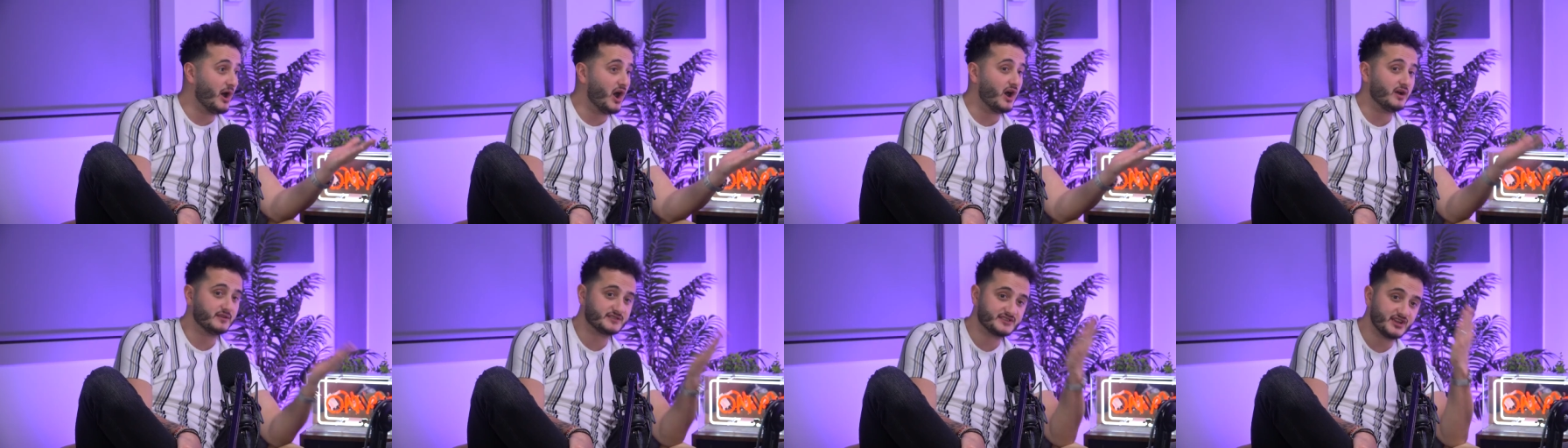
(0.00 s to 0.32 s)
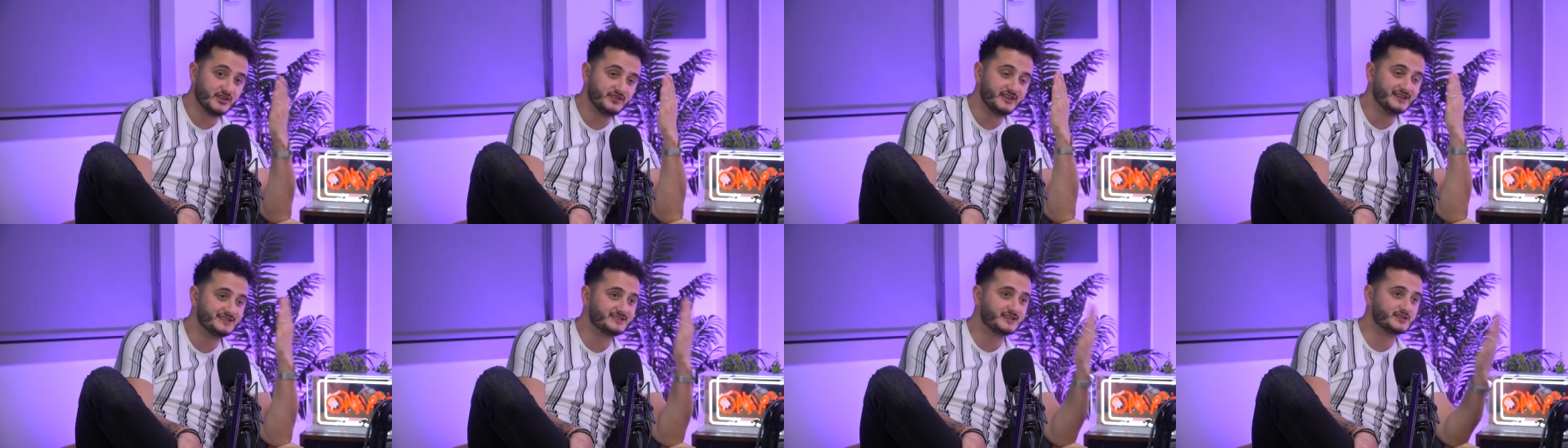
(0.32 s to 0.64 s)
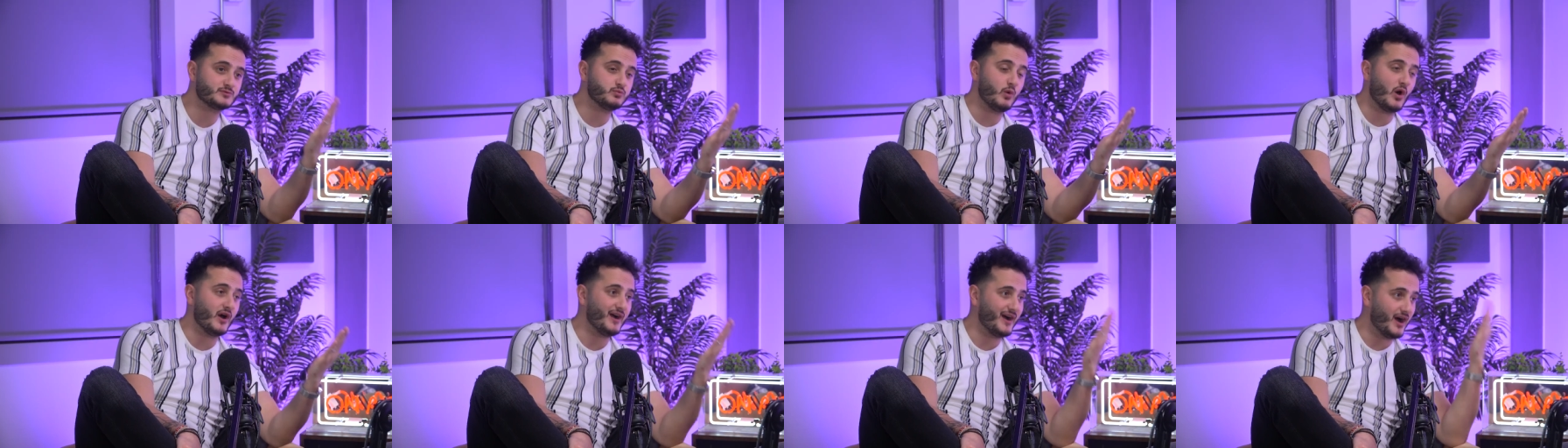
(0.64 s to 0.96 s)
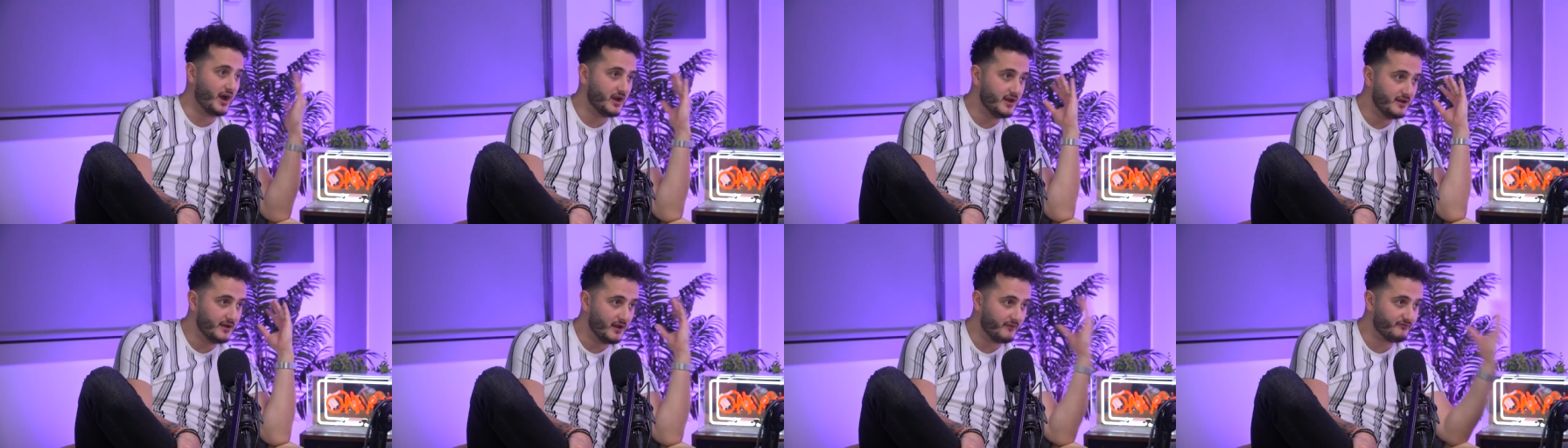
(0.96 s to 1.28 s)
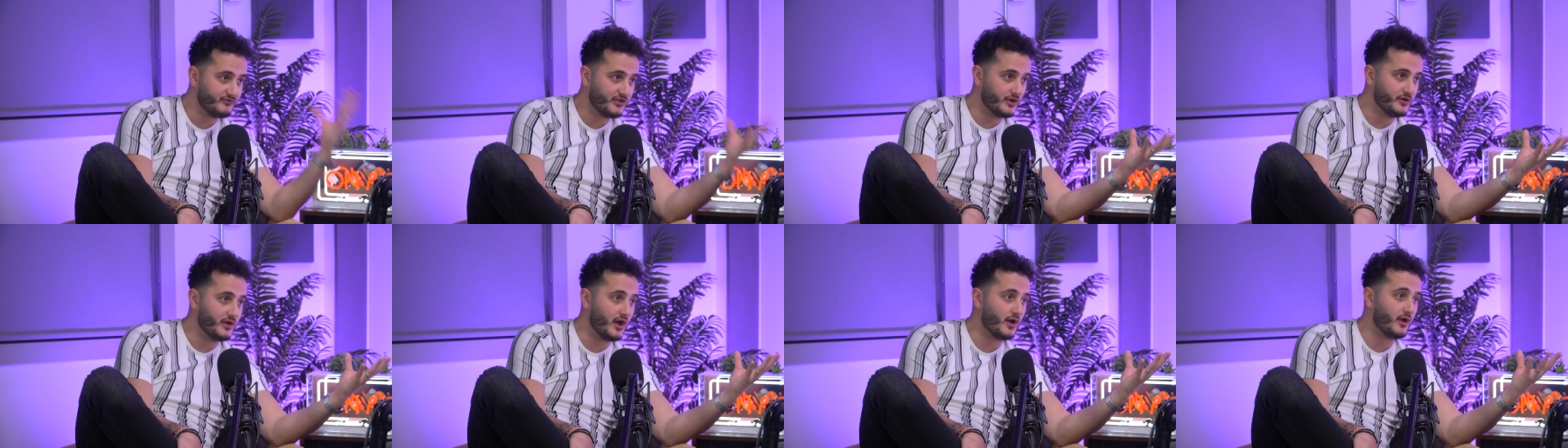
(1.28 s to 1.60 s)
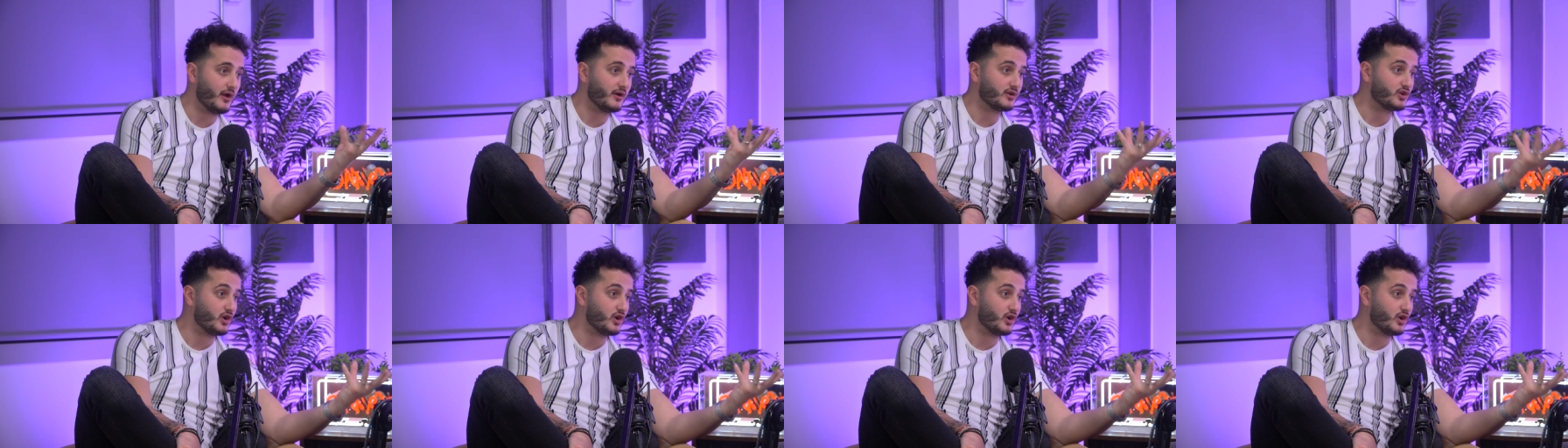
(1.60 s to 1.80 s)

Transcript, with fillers: yeah, part. Yeah, so this is why I love the note.